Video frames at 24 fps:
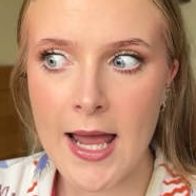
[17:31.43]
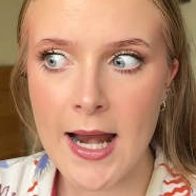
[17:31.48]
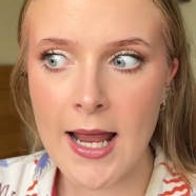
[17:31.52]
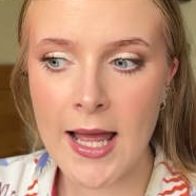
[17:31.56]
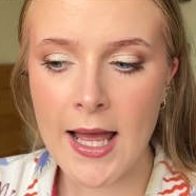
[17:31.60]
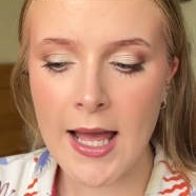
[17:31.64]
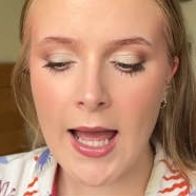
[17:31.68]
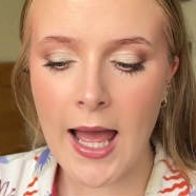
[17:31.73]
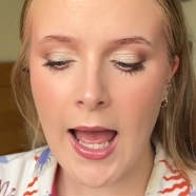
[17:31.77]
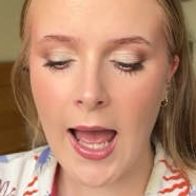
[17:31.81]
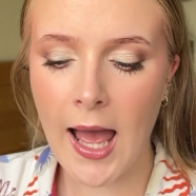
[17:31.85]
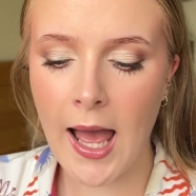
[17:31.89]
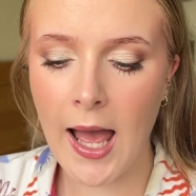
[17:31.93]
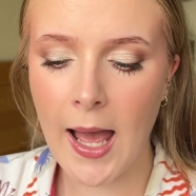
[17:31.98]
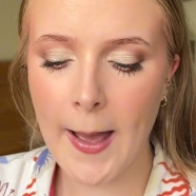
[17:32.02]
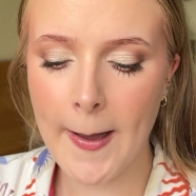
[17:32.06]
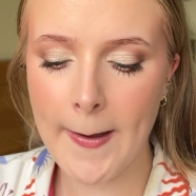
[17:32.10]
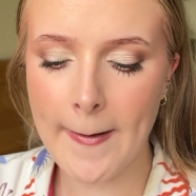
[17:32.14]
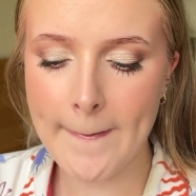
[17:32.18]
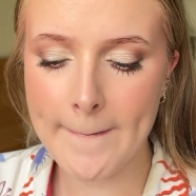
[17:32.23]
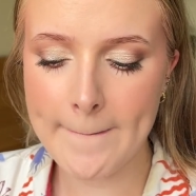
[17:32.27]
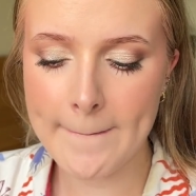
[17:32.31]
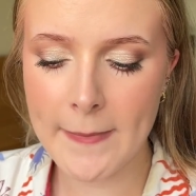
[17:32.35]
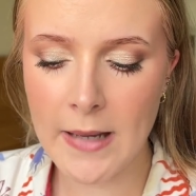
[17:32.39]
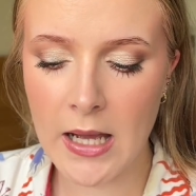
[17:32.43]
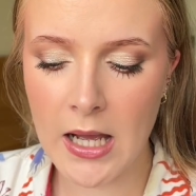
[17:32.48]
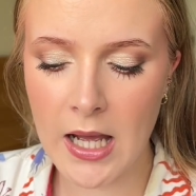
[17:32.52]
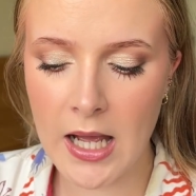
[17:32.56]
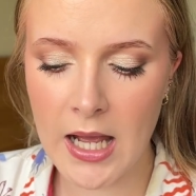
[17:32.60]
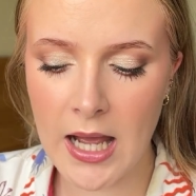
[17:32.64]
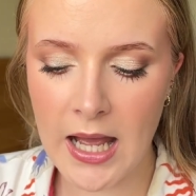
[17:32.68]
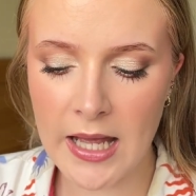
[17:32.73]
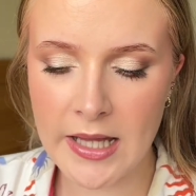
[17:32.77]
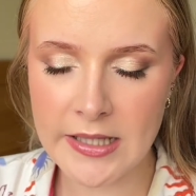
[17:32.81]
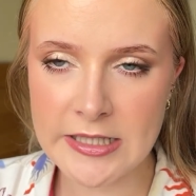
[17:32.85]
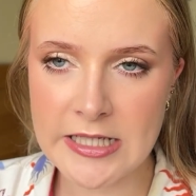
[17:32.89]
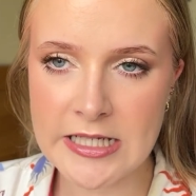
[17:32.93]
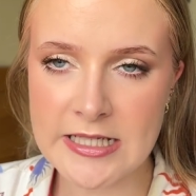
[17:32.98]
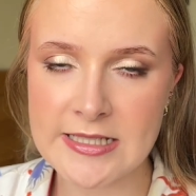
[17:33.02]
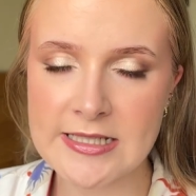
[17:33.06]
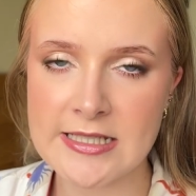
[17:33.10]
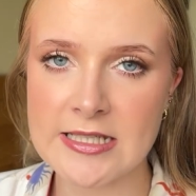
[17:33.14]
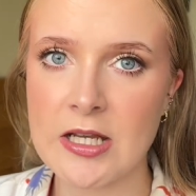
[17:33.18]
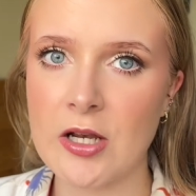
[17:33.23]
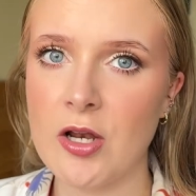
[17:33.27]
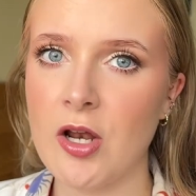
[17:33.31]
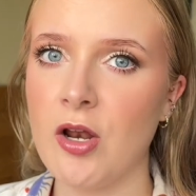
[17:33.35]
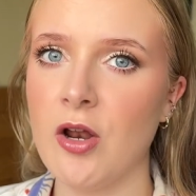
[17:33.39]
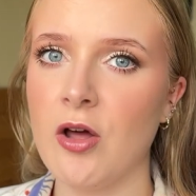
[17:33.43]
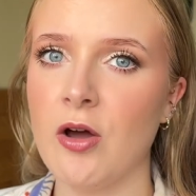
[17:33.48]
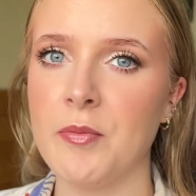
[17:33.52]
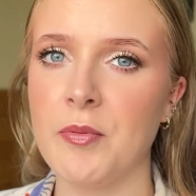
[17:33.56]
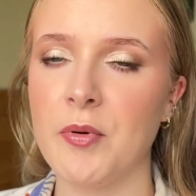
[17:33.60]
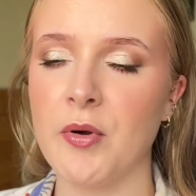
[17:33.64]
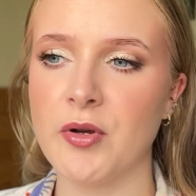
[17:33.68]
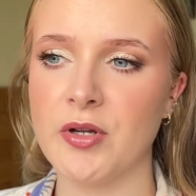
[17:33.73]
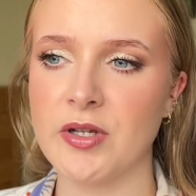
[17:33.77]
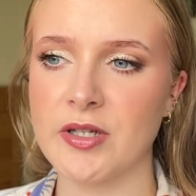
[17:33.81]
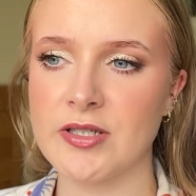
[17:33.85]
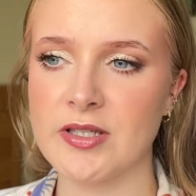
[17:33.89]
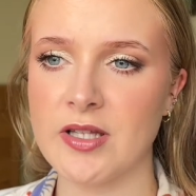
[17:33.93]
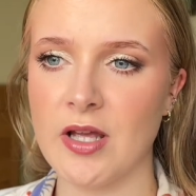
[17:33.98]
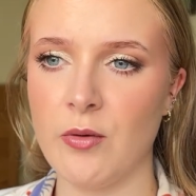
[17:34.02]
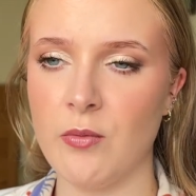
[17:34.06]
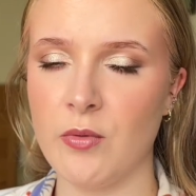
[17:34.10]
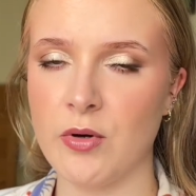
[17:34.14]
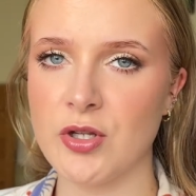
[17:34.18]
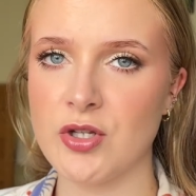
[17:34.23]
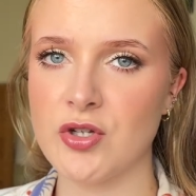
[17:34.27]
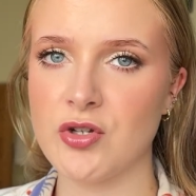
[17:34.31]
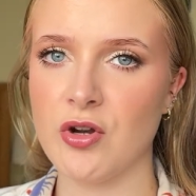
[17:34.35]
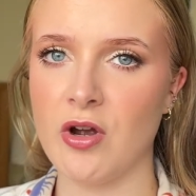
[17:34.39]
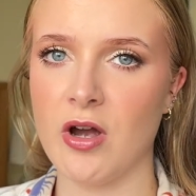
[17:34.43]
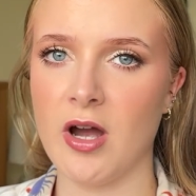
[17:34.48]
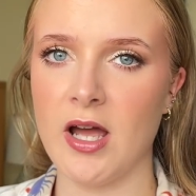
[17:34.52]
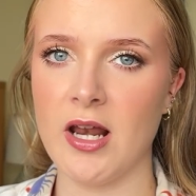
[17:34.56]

And there's still a lot of products that I want to try.